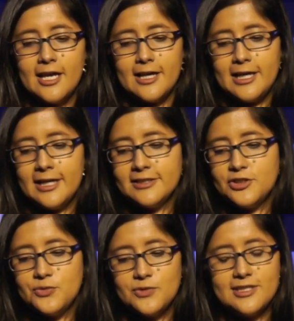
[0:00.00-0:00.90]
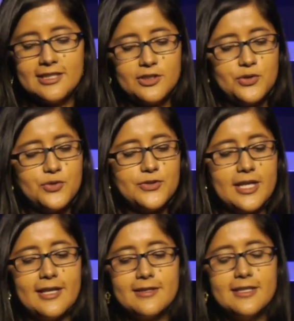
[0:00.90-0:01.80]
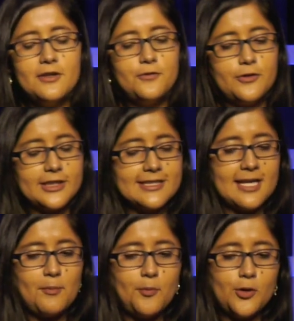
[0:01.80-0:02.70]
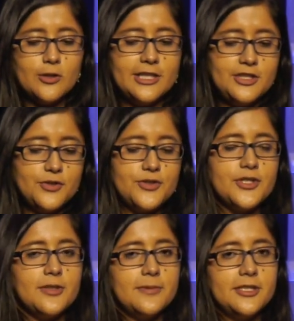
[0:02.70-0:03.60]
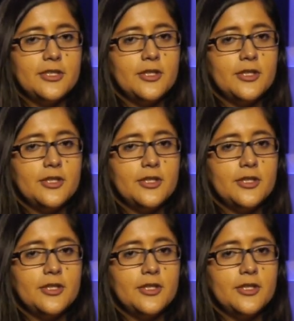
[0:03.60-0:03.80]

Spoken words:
And you will use that, for example, in your server